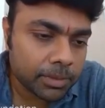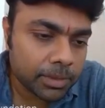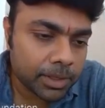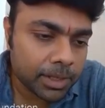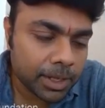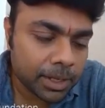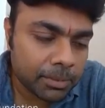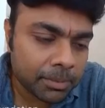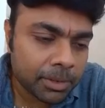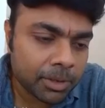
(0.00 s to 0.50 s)

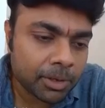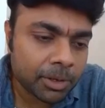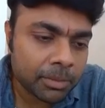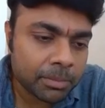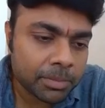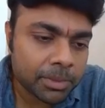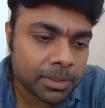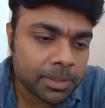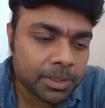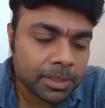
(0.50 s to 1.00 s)
claim
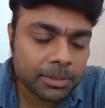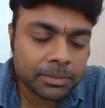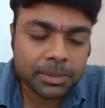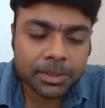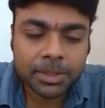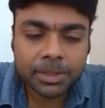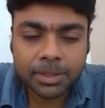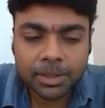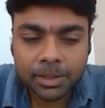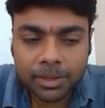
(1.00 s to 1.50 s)

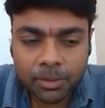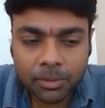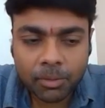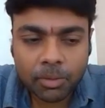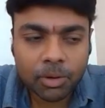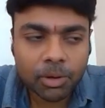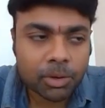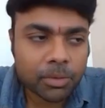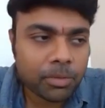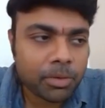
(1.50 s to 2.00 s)
a
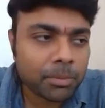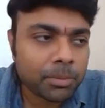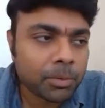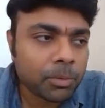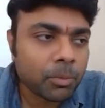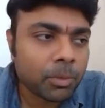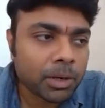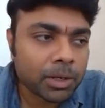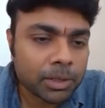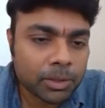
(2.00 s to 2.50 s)
reward of up
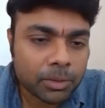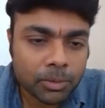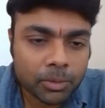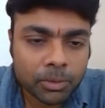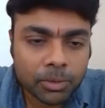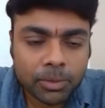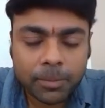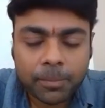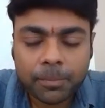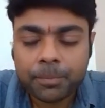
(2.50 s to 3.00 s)
to 1
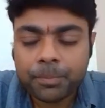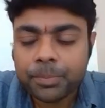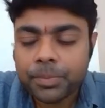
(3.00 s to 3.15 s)
crore.